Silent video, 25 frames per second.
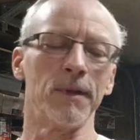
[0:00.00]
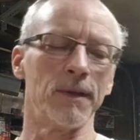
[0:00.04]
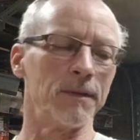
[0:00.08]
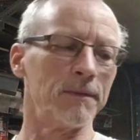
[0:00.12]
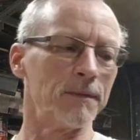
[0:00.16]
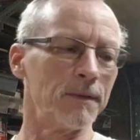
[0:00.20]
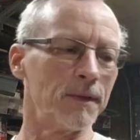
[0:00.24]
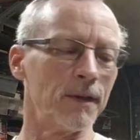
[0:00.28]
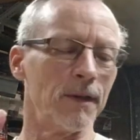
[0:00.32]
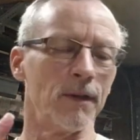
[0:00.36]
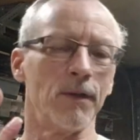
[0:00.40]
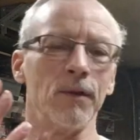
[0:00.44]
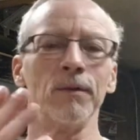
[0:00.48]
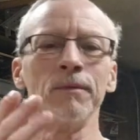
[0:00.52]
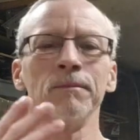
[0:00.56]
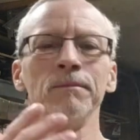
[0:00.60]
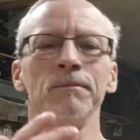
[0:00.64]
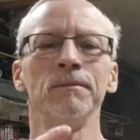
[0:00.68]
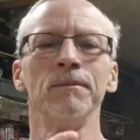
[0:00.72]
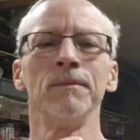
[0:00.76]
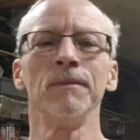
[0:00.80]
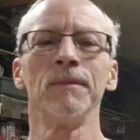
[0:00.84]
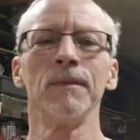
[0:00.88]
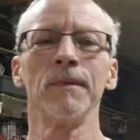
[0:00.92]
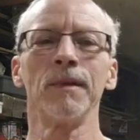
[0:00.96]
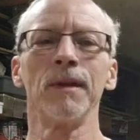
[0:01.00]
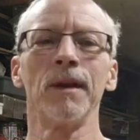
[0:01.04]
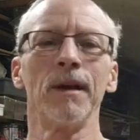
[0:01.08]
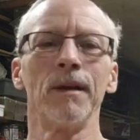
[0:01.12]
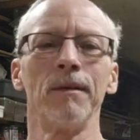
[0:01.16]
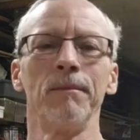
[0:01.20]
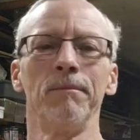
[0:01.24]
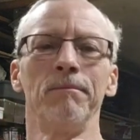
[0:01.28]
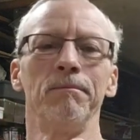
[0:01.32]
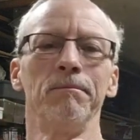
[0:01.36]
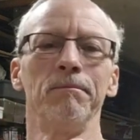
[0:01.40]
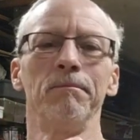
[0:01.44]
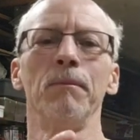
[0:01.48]
but you know,
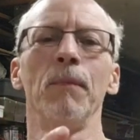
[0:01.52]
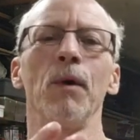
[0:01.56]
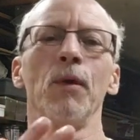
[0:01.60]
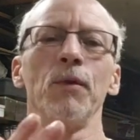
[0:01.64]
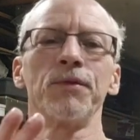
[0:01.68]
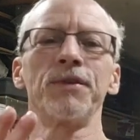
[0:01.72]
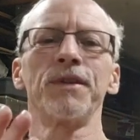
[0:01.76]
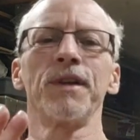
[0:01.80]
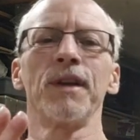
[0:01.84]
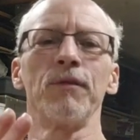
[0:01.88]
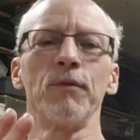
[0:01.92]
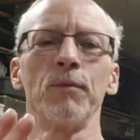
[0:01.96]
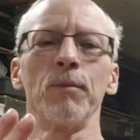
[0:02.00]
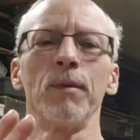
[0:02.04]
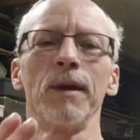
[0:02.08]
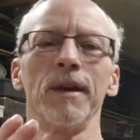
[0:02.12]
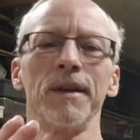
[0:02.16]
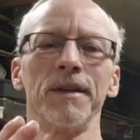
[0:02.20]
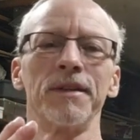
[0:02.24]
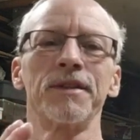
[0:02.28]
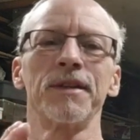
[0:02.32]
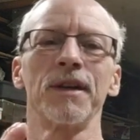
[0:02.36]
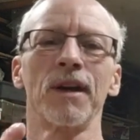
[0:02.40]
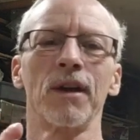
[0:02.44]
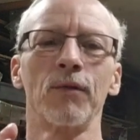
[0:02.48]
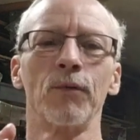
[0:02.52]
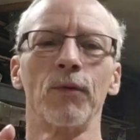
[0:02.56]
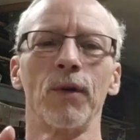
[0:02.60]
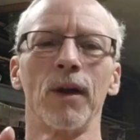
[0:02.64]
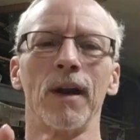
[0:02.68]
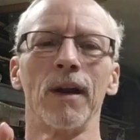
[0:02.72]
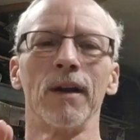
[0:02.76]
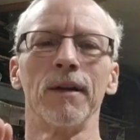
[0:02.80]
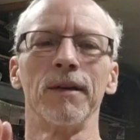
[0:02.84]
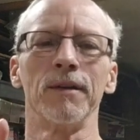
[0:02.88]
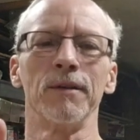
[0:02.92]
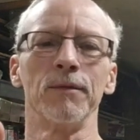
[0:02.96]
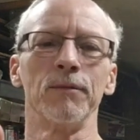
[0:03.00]
most everybody stuck
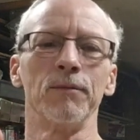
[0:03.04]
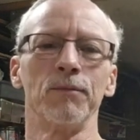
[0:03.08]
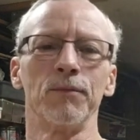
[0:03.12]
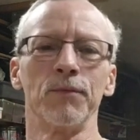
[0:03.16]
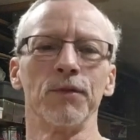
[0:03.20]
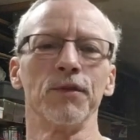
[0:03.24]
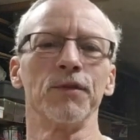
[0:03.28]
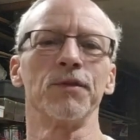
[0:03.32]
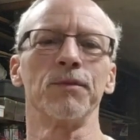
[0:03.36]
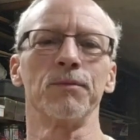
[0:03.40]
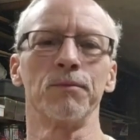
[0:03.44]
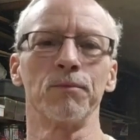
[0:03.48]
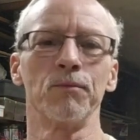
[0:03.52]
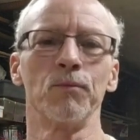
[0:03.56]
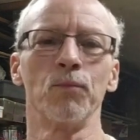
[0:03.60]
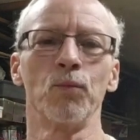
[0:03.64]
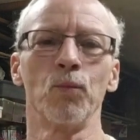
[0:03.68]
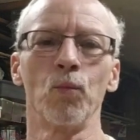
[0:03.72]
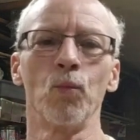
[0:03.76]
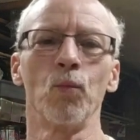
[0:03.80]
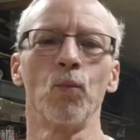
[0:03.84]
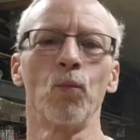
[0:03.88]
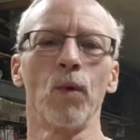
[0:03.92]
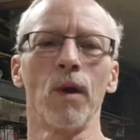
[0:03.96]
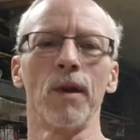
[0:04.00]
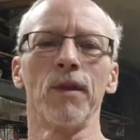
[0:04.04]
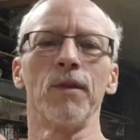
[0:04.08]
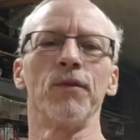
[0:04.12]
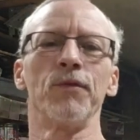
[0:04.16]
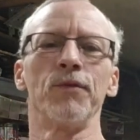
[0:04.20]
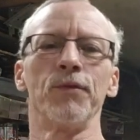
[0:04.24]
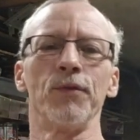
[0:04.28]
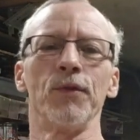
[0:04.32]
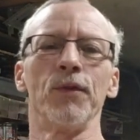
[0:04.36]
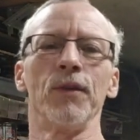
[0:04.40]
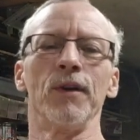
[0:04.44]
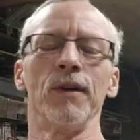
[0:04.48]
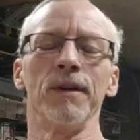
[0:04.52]
around and just
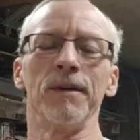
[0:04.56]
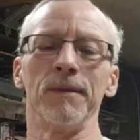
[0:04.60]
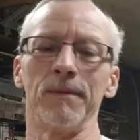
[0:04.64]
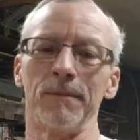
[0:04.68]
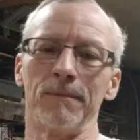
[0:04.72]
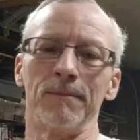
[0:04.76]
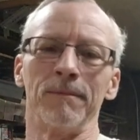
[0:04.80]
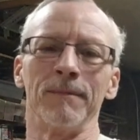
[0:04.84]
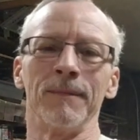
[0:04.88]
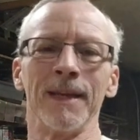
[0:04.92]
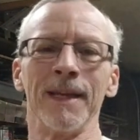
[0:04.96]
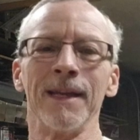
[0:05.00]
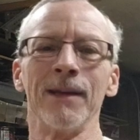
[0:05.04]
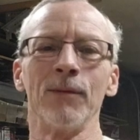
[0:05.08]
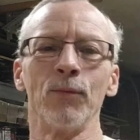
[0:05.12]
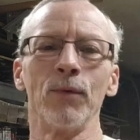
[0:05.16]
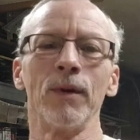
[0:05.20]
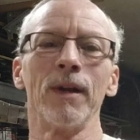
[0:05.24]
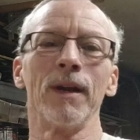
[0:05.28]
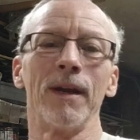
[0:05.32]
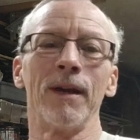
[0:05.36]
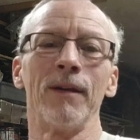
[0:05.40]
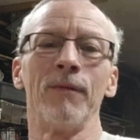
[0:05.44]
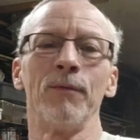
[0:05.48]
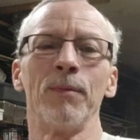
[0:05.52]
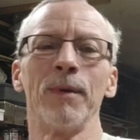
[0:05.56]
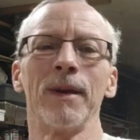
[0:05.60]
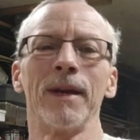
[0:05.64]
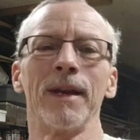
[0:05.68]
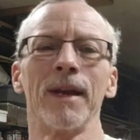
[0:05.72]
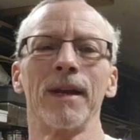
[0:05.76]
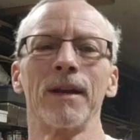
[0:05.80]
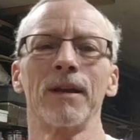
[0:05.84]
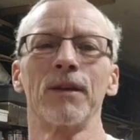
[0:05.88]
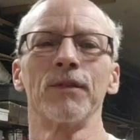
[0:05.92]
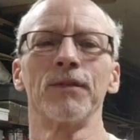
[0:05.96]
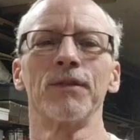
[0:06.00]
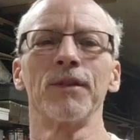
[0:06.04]
weathered through it, and everybody
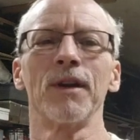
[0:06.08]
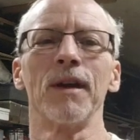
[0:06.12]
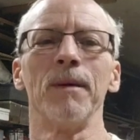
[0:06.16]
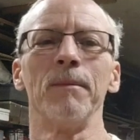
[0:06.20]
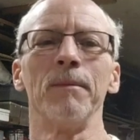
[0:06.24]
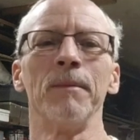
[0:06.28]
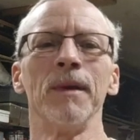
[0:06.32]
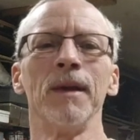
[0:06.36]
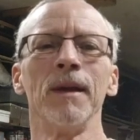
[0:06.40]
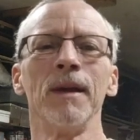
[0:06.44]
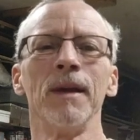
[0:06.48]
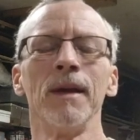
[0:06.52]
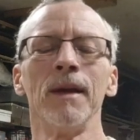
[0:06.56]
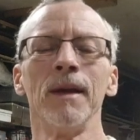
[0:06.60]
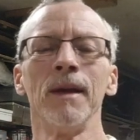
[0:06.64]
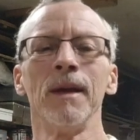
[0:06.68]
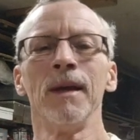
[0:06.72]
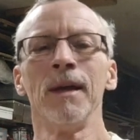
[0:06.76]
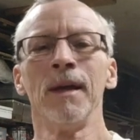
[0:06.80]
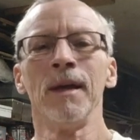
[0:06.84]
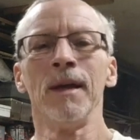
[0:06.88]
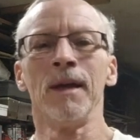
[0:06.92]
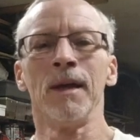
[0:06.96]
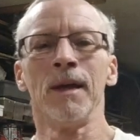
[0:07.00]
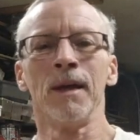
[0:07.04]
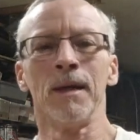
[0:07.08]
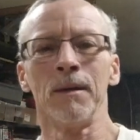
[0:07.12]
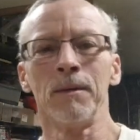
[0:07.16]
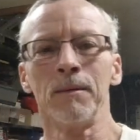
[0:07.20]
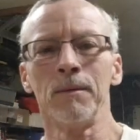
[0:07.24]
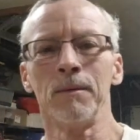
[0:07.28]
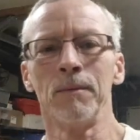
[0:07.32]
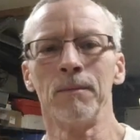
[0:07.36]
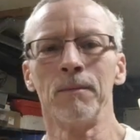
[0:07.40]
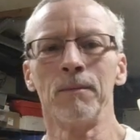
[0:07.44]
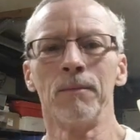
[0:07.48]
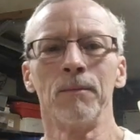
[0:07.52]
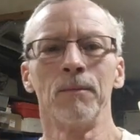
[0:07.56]
had a good time.
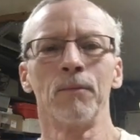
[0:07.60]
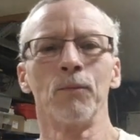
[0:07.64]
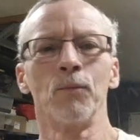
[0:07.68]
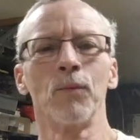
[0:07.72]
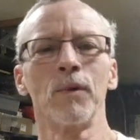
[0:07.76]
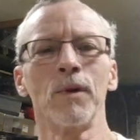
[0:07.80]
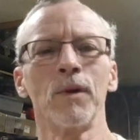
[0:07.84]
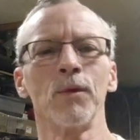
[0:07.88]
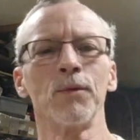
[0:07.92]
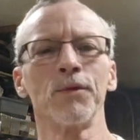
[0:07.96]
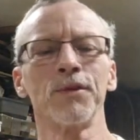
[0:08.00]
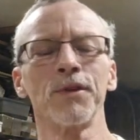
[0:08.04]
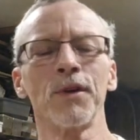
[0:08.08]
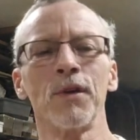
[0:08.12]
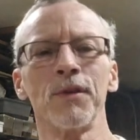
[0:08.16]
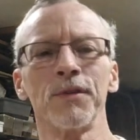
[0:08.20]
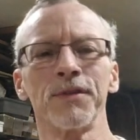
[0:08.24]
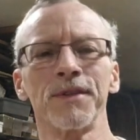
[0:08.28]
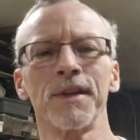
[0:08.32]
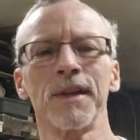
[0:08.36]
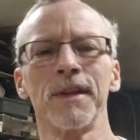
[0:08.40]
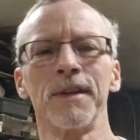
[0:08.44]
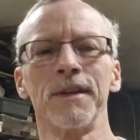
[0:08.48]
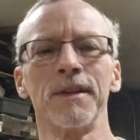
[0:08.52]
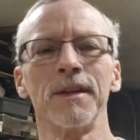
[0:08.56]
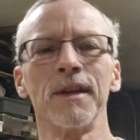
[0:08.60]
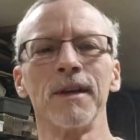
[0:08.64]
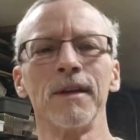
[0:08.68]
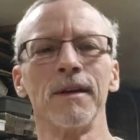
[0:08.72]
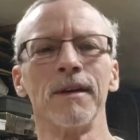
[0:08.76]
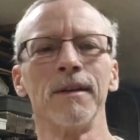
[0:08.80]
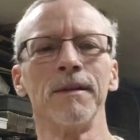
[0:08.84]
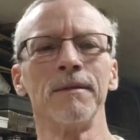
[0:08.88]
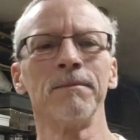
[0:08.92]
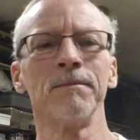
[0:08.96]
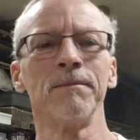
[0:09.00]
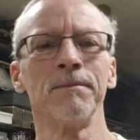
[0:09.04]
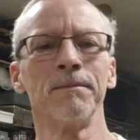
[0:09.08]
When it was all said and
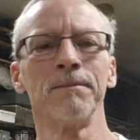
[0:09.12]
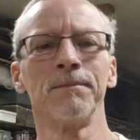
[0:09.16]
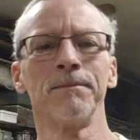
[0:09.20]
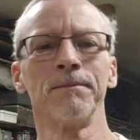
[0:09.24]
done,